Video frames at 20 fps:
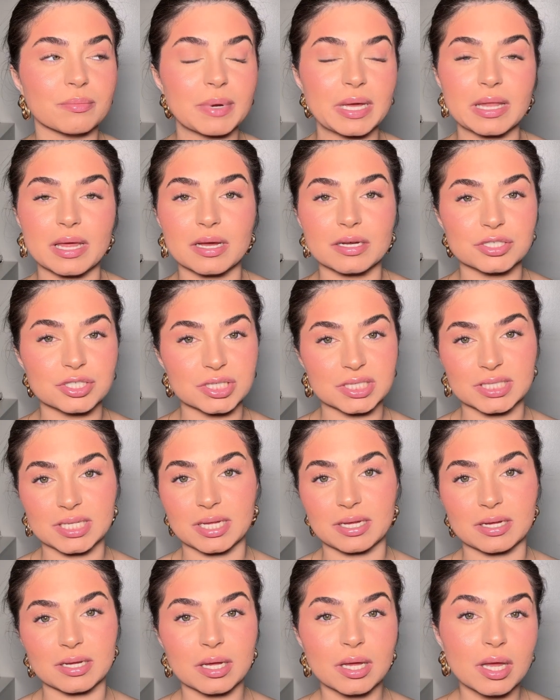my lashes
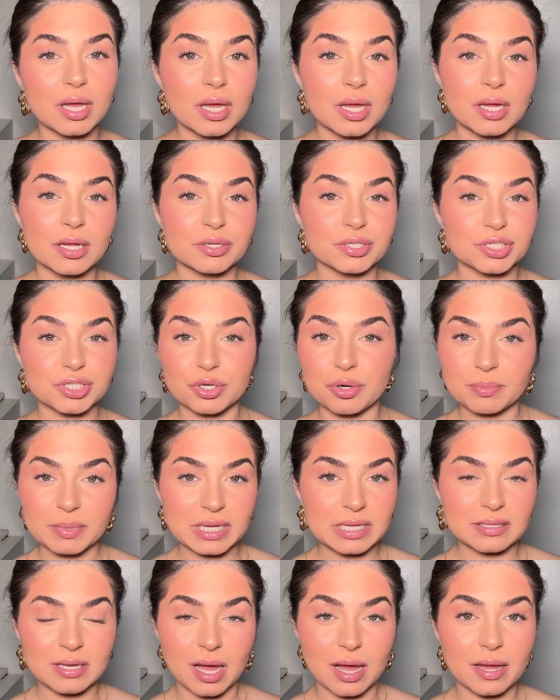like so
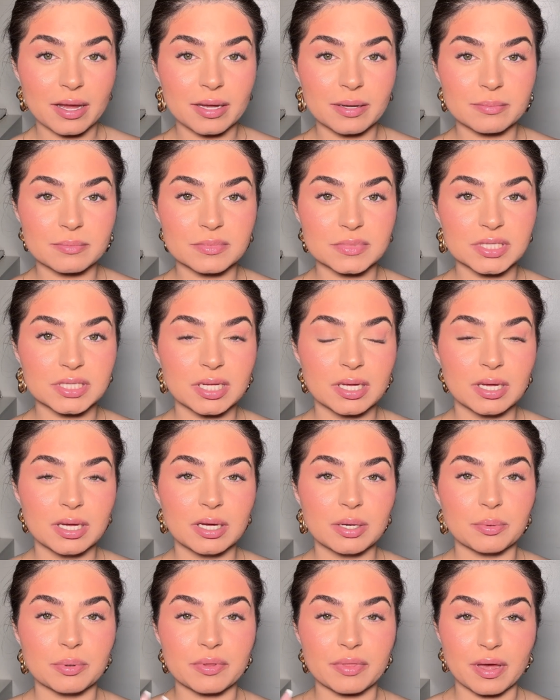many times
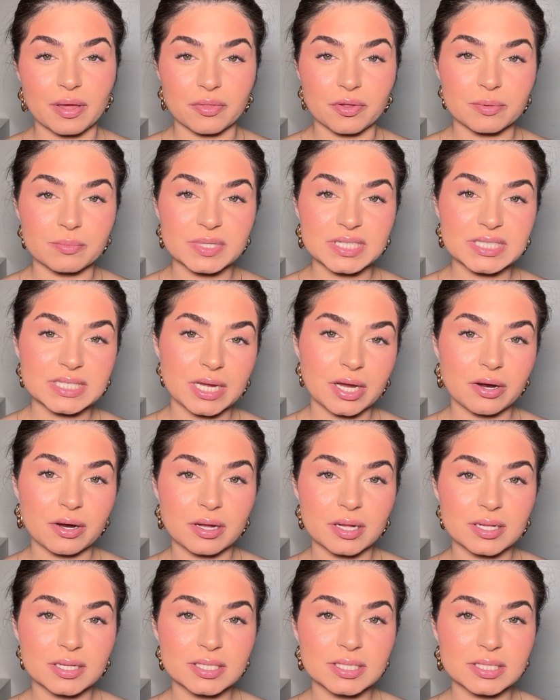with other
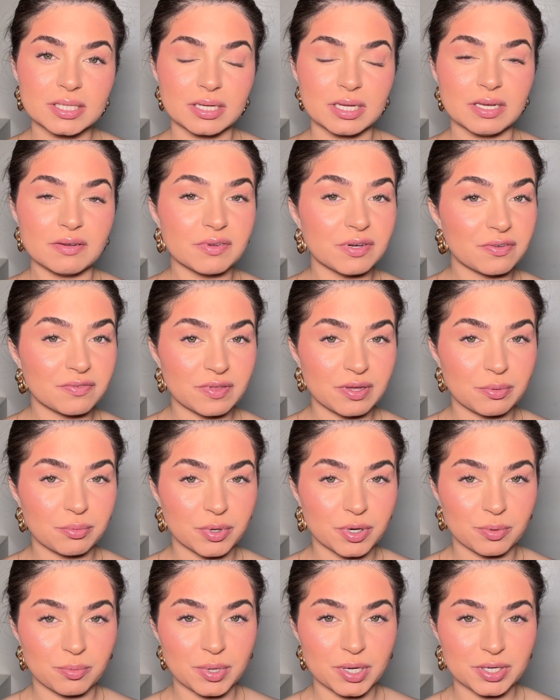mascaras, even if they
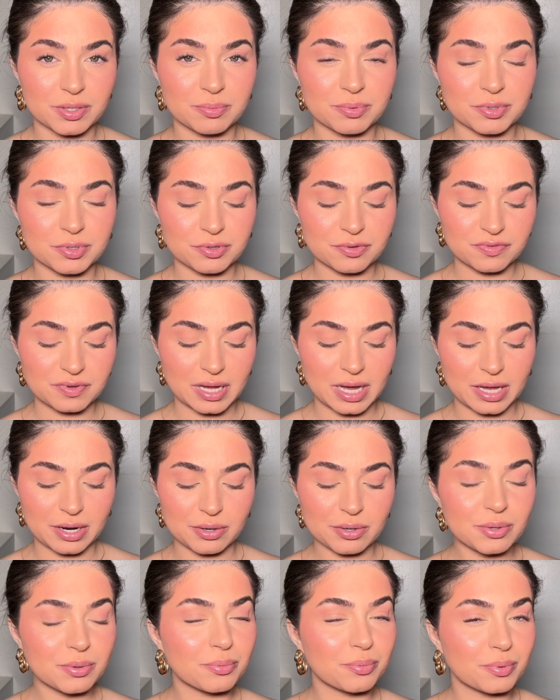were waterproof. I
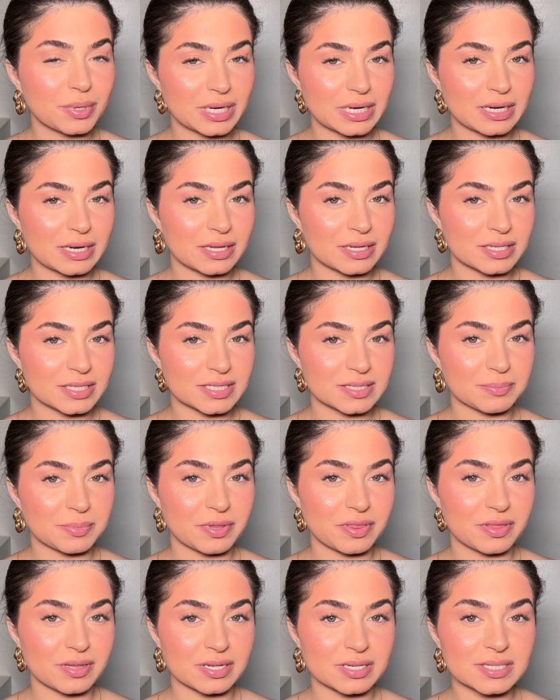don't know what it is,
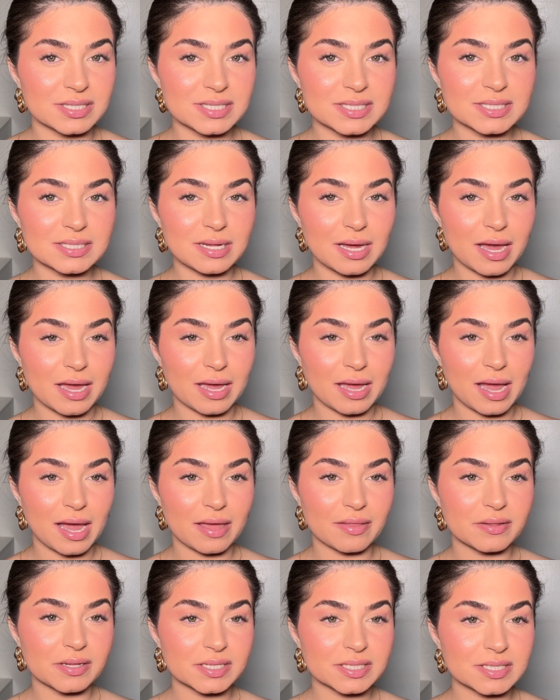but this, I
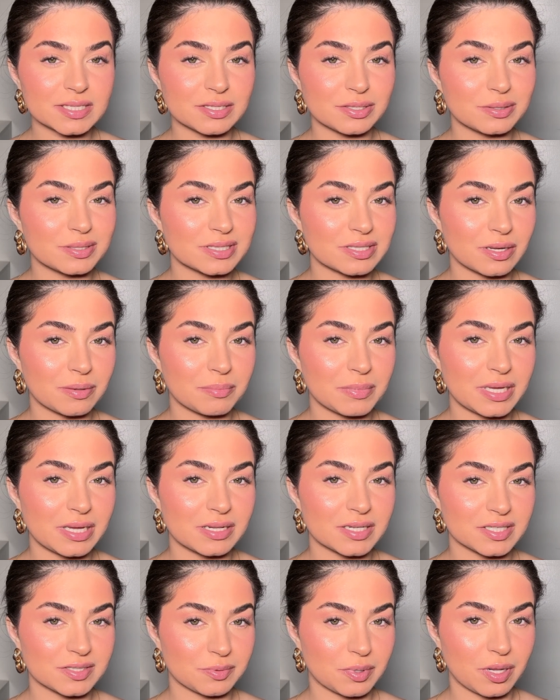had this used on me
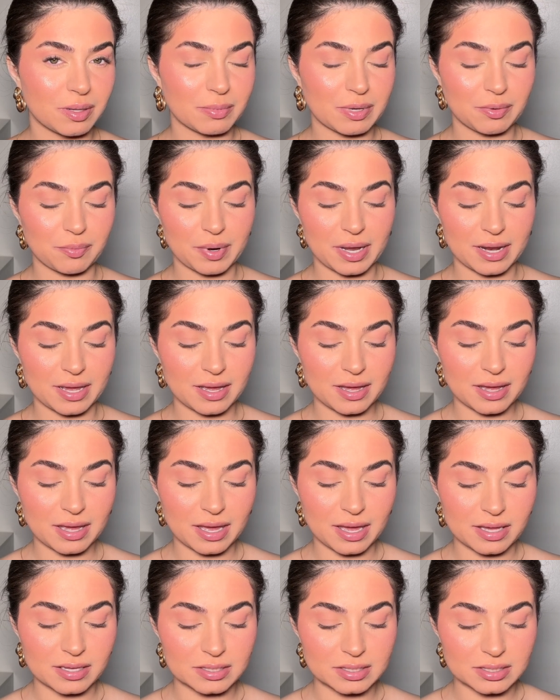as well on my wedding,
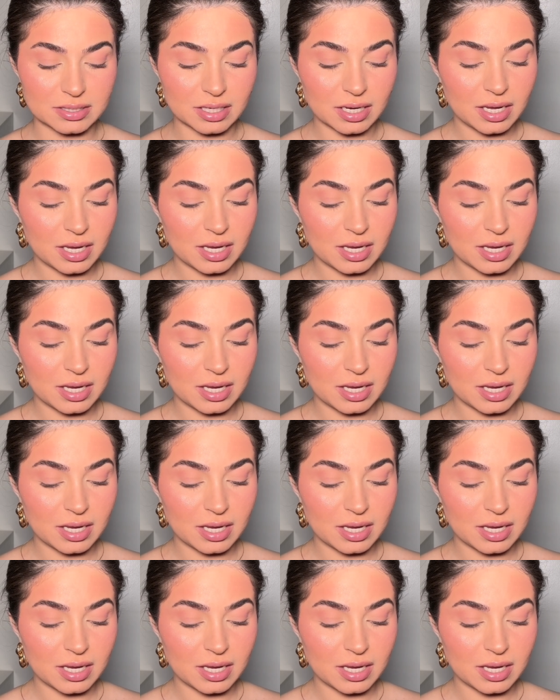and